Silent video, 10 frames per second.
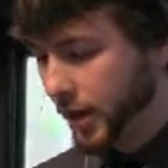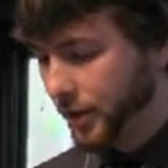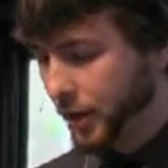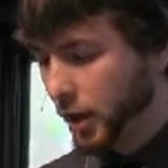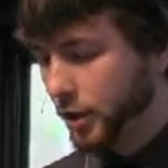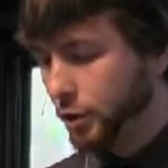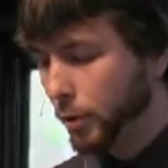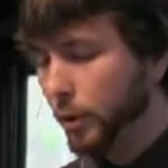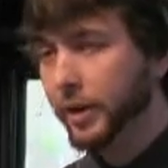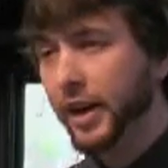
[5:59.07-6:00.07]
and the knowledge
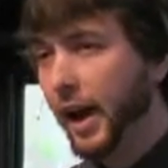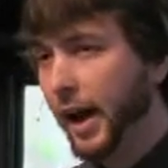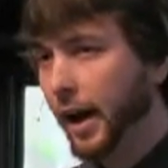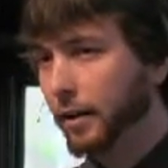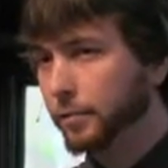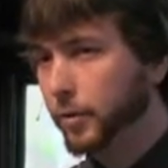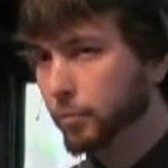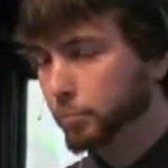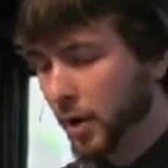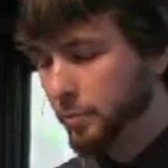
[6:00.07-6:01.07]
you already have
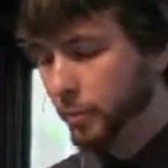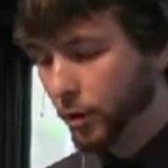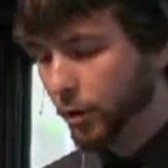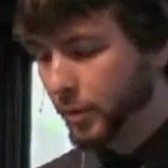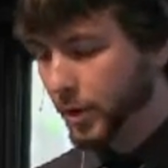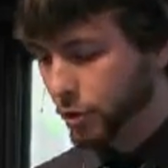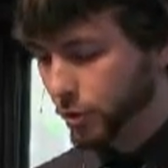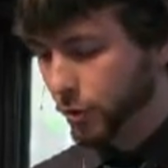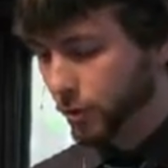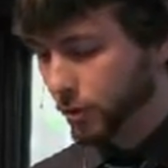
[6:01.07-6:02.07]
might both be
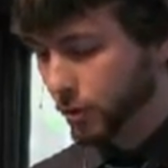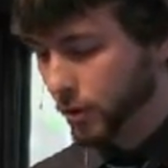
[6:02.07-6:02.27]
true.